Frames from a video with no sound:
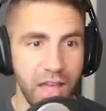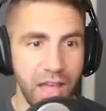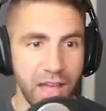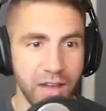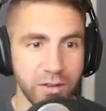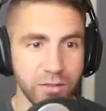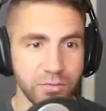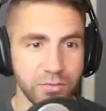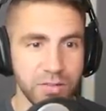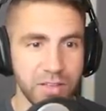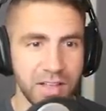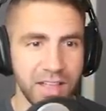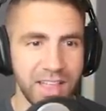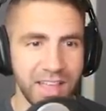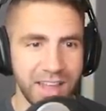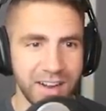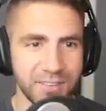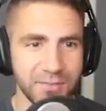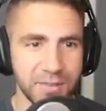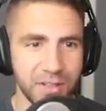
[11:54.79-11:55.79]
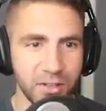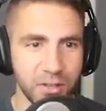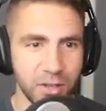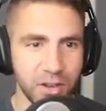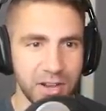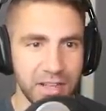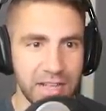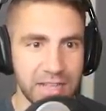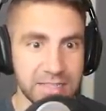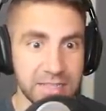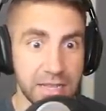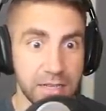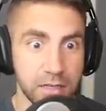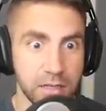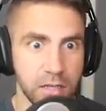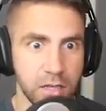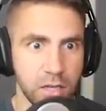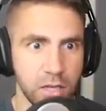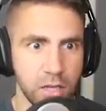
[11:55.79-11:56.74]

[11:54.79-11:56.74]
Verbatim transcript: I don't feel good against like